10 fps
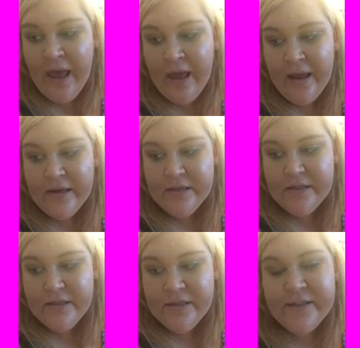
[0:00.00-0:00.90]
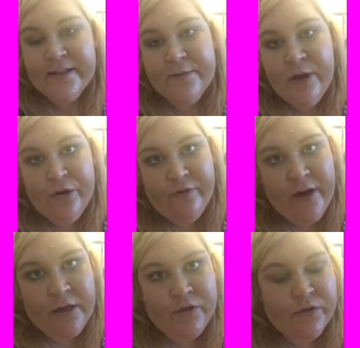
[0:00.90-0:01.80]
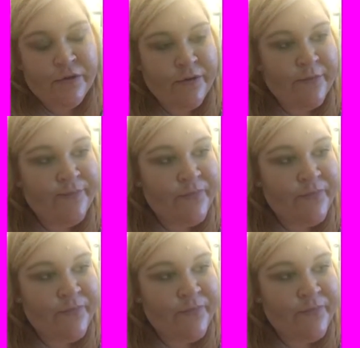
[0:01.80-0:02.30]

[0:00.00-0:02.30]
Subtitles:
And it says Mother of Angels.